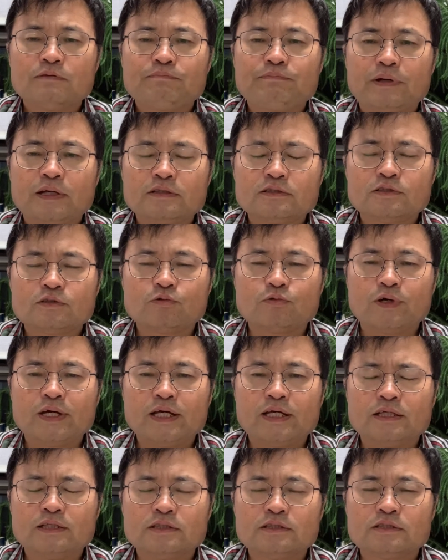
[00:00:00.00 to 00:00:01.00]
Best
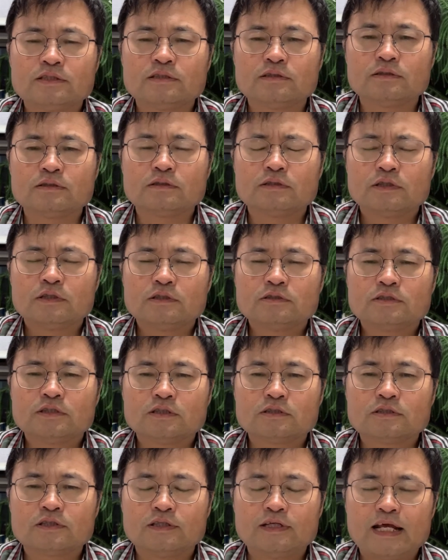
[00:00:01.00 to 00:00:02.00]
way is
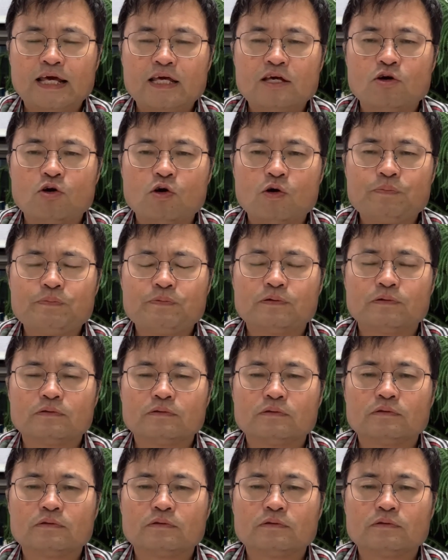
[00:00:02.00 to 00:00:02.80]
just lay off